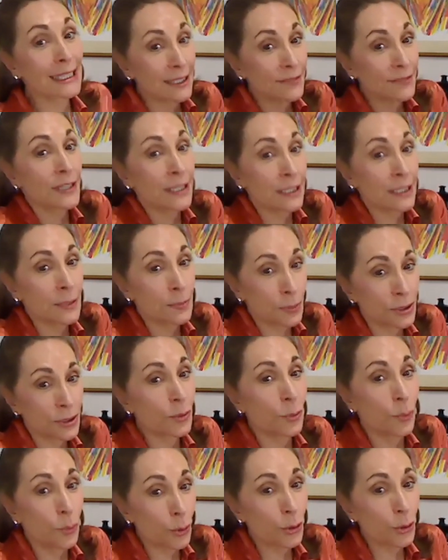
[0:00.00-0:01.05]
can I put a
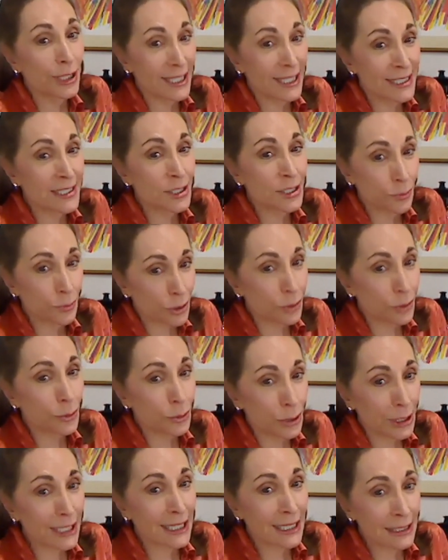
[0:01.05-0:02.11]
word into
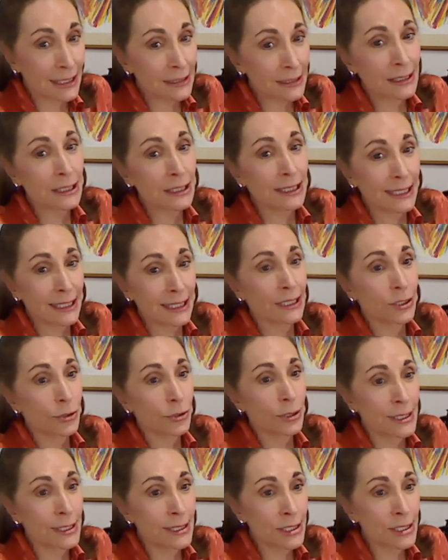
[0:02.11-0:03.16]
recruiting a little here
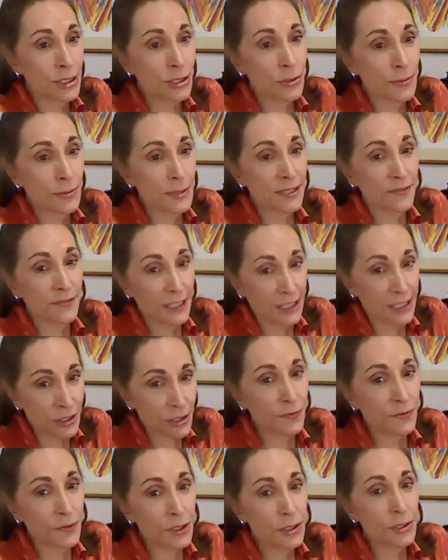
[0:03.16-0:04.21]
in terms of
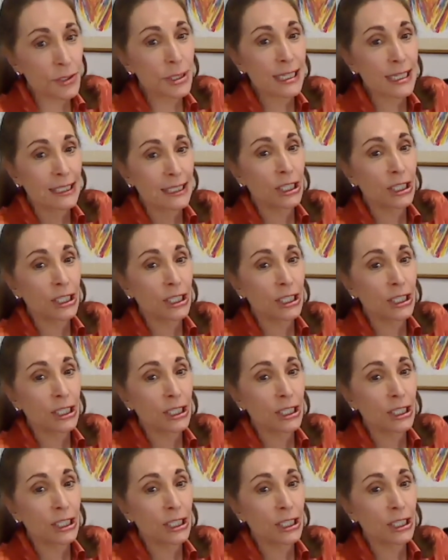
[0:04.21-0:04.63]
interviews?